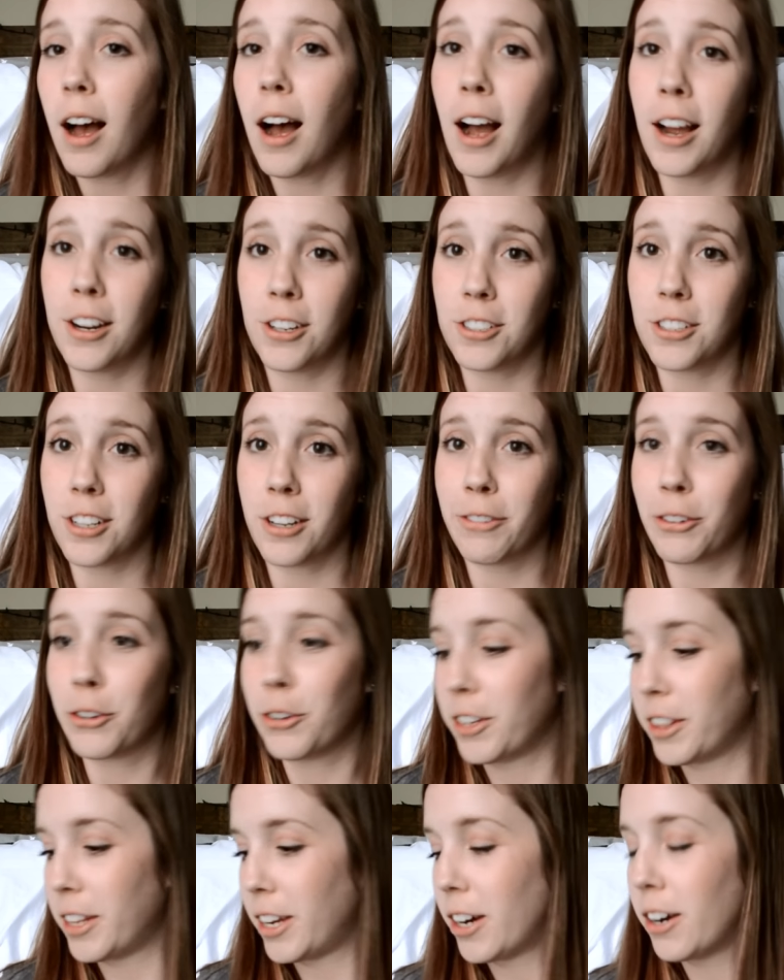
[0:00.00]
I just love
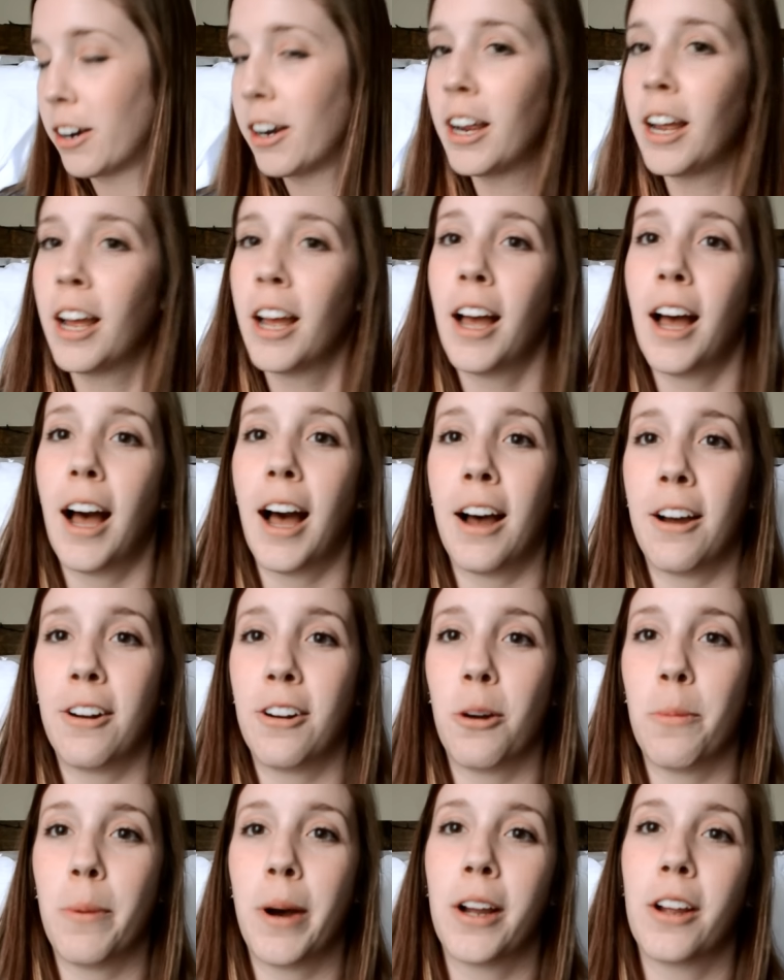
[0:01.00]
going there. I don't
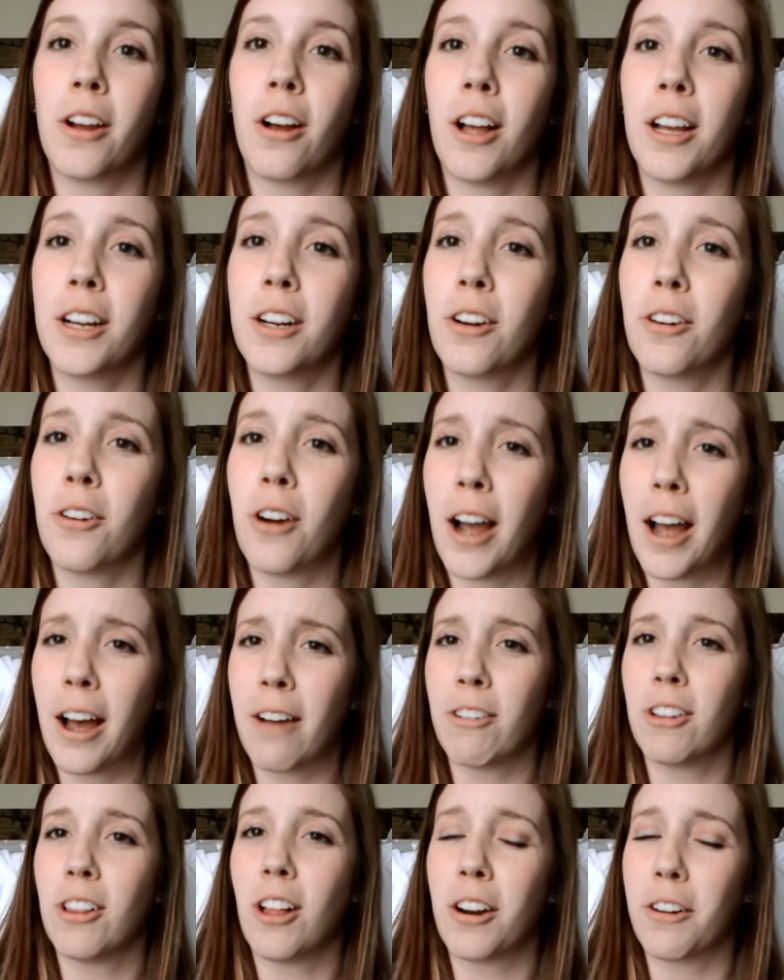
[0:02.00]
know about y'all. I know I
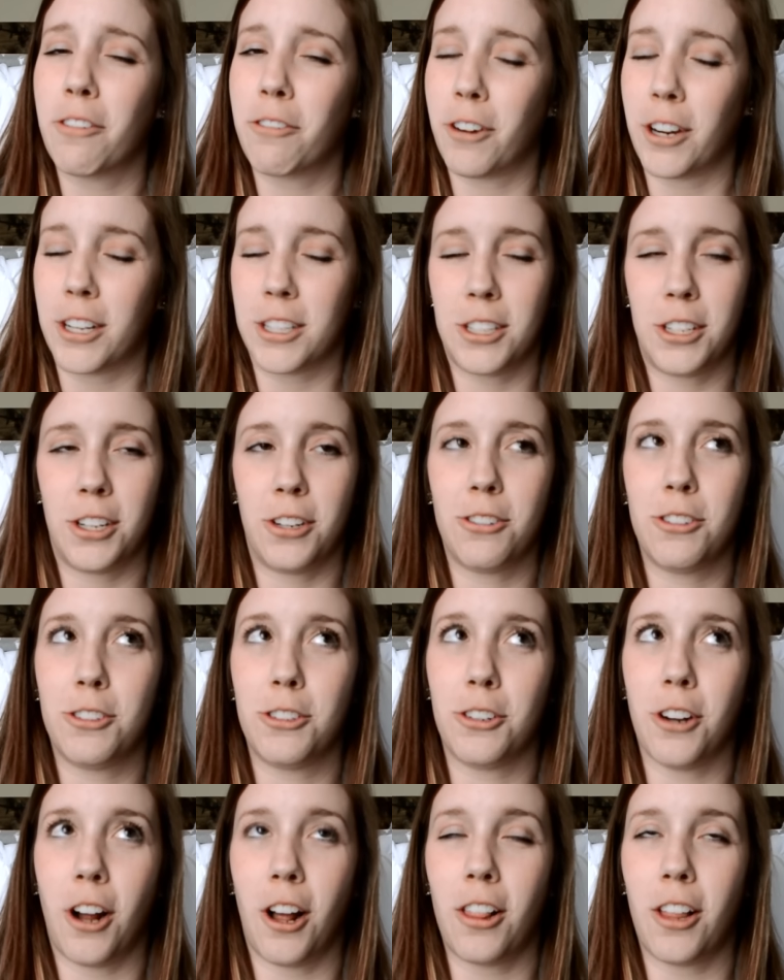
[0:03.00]
have a lot of friends who
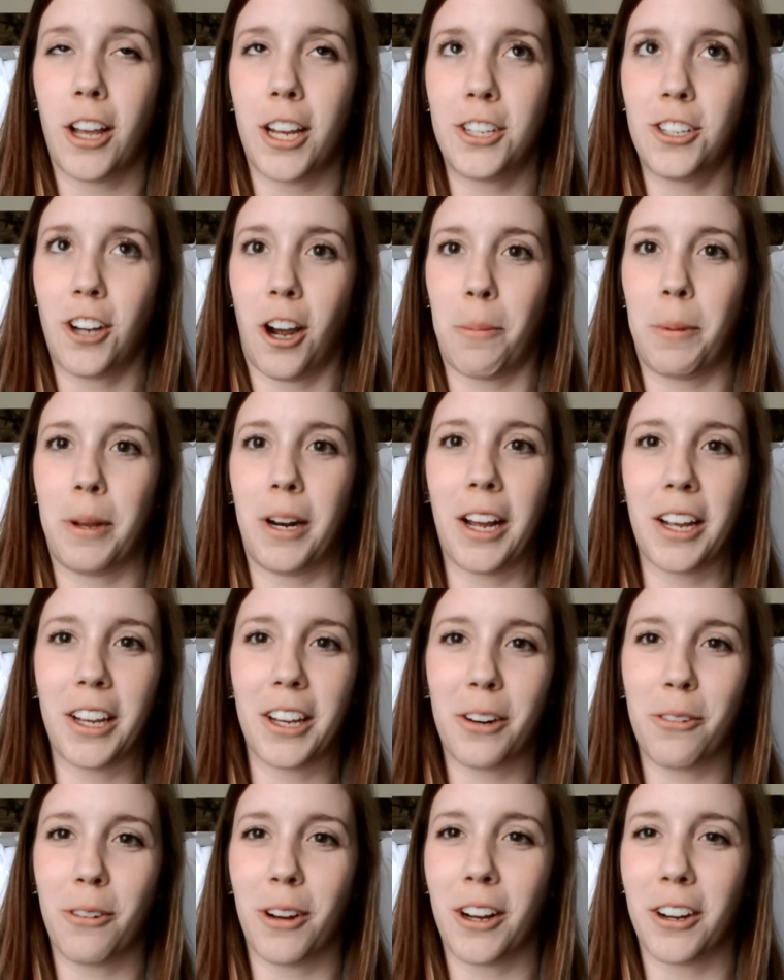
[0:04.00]
do not like shopping at
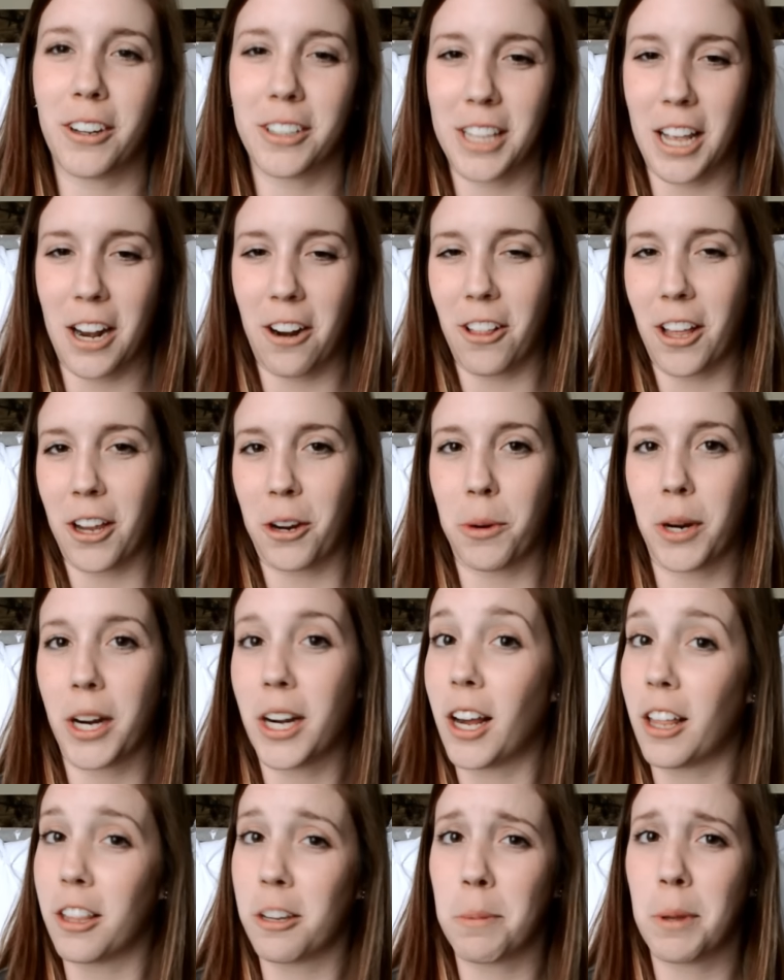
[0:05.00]
Goodwill because they don't like
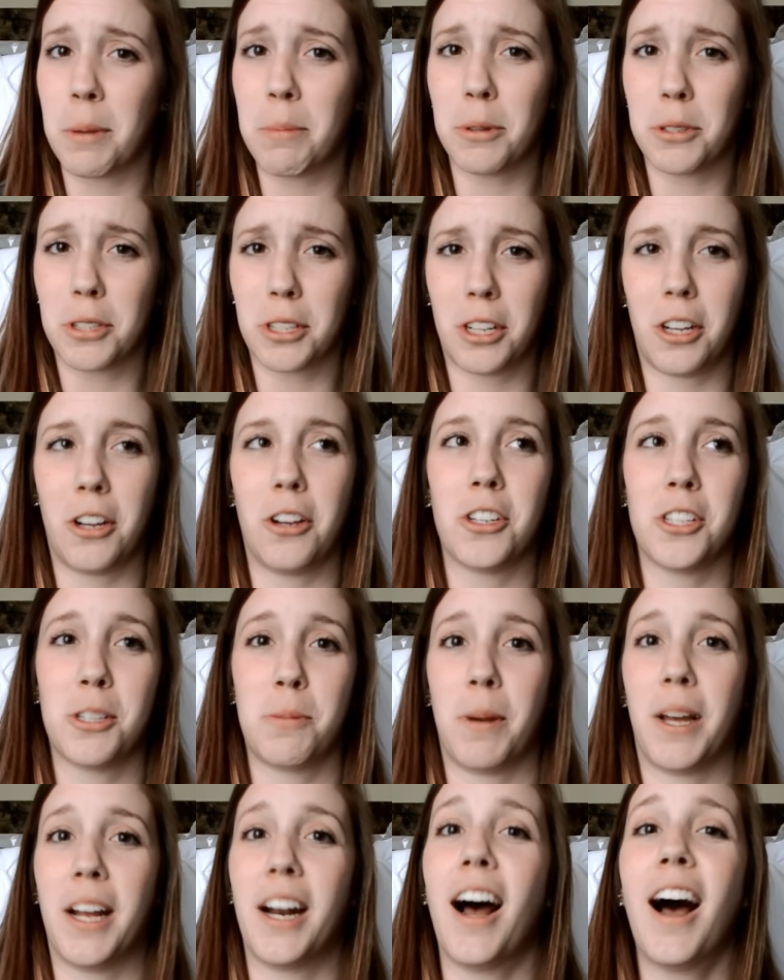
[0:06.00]
wearing other people's clothes,
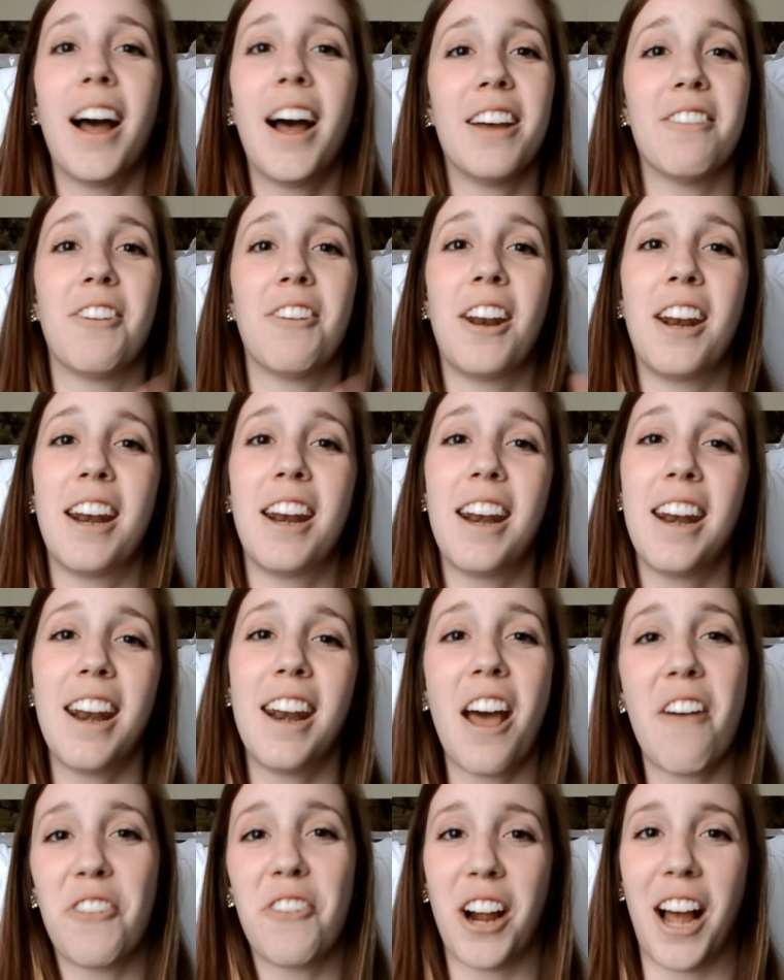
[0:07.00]
but I've
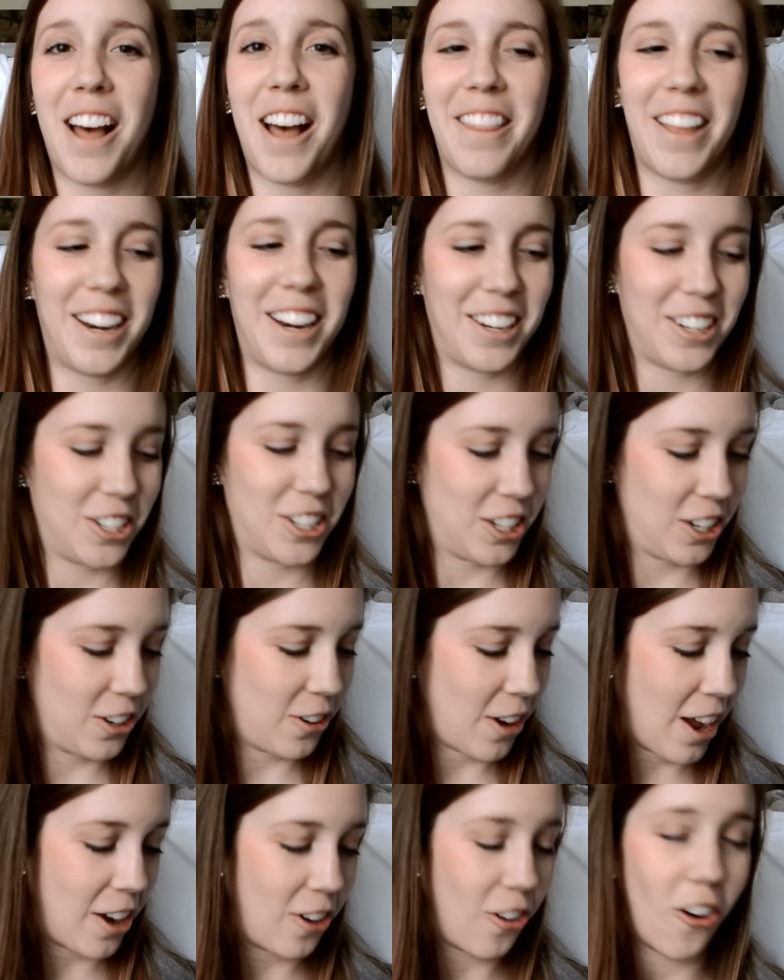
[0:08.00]
never had that issue
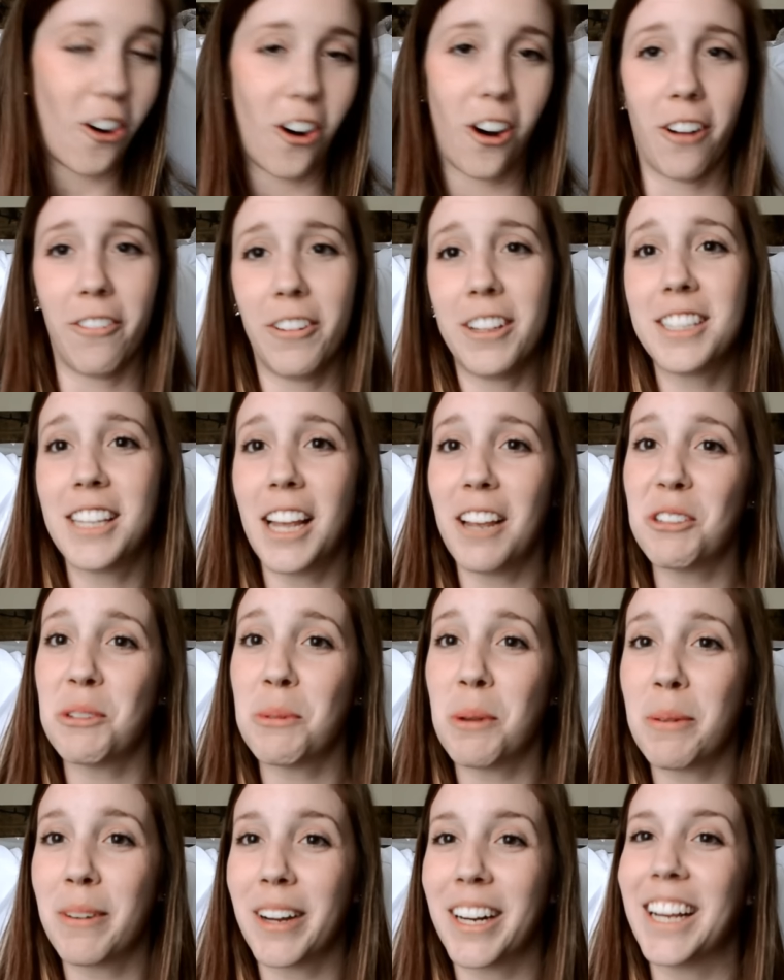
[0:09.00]
at all. If it saves
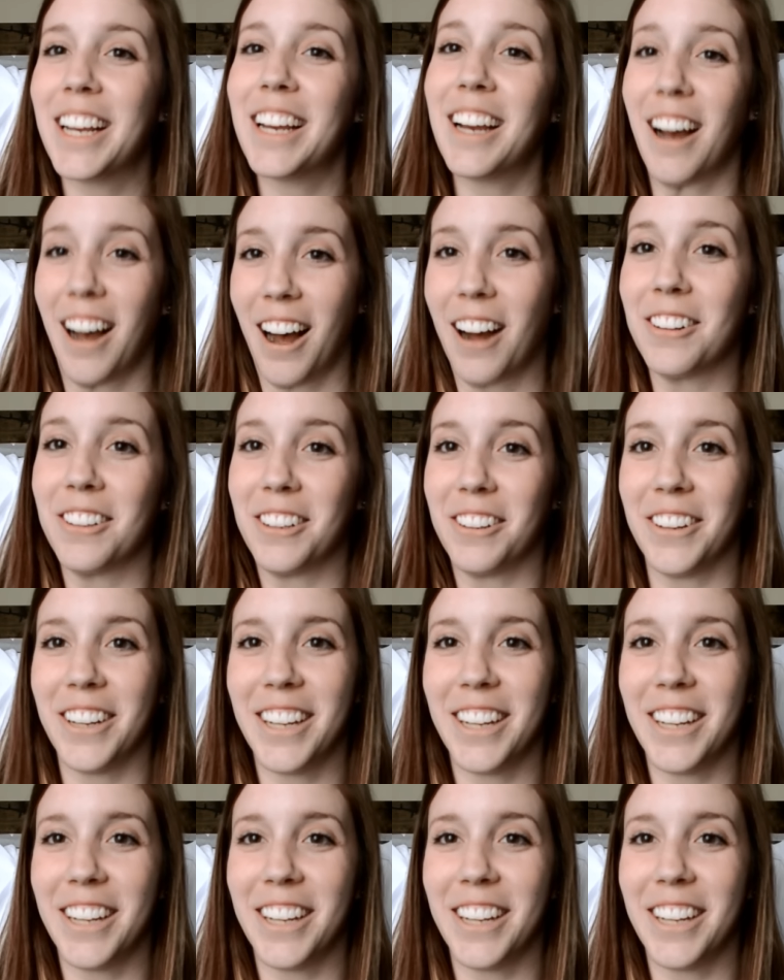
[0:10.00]
me money, I'll do